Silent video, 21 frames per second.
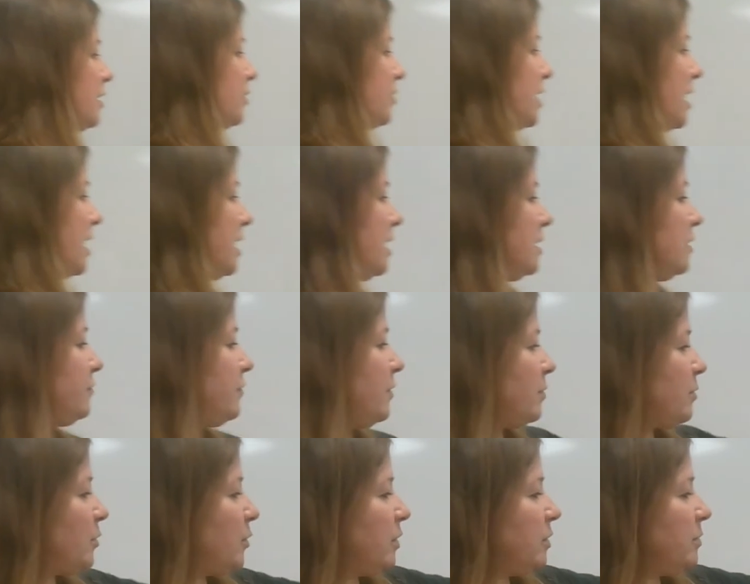okay, if
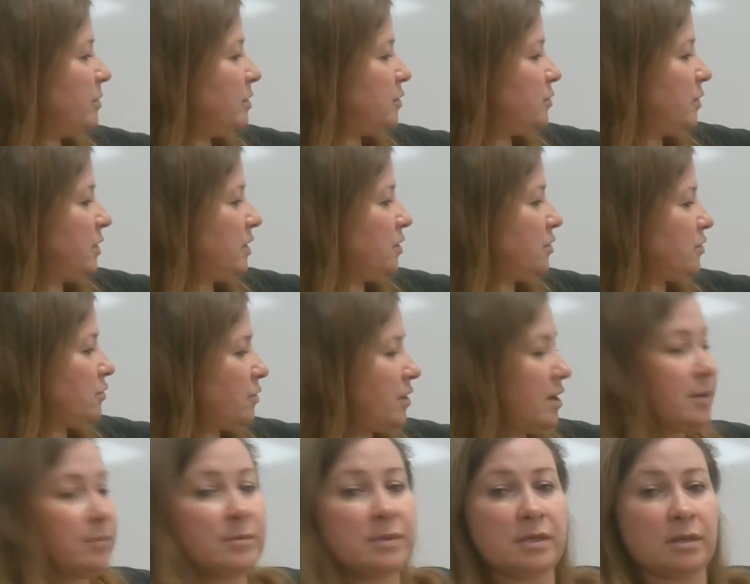I'm going between
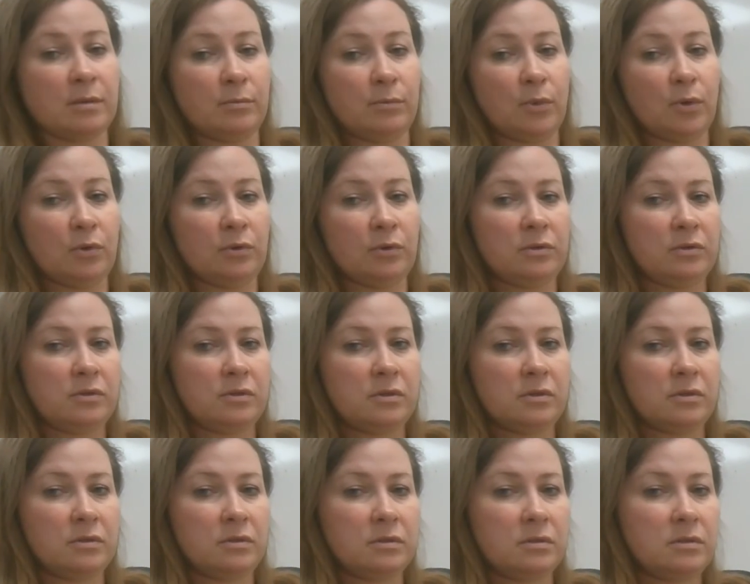grams and
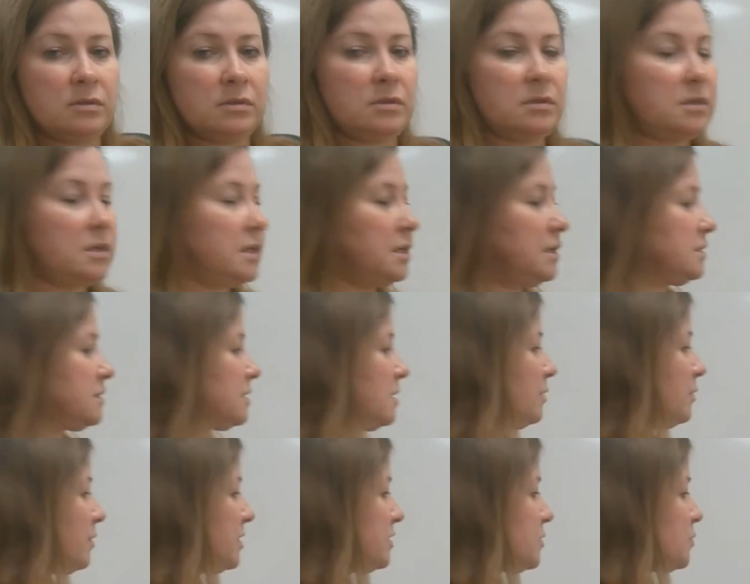moles, it's
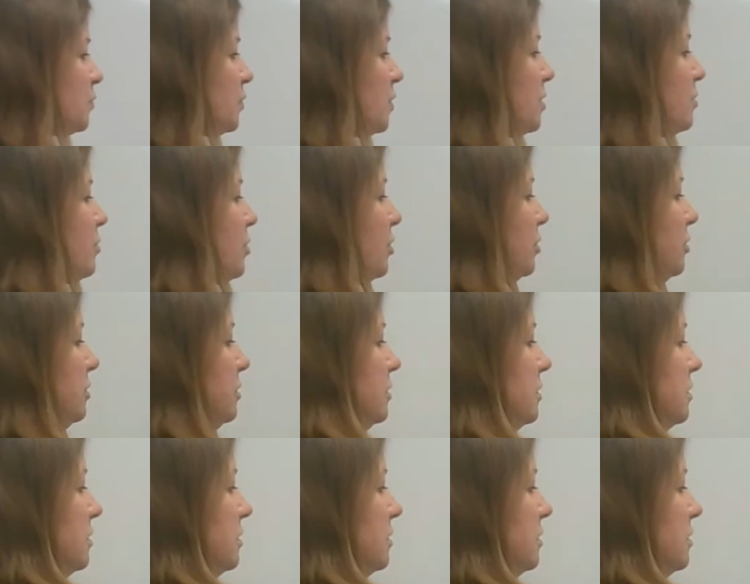always 1 mole.